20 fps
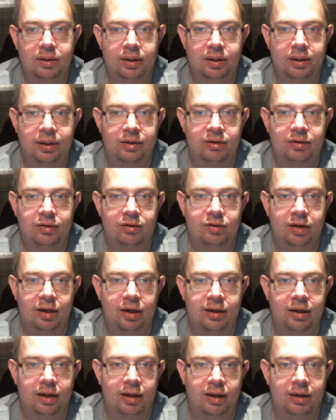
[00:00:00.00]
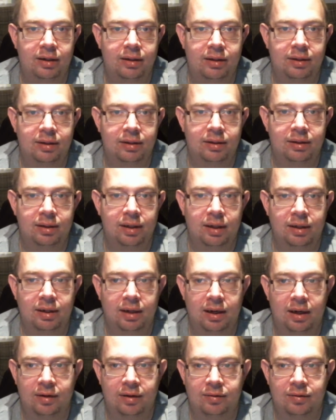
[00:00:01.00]
I had to check in and
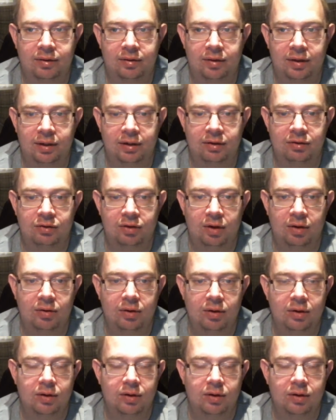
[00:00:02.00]
everything, so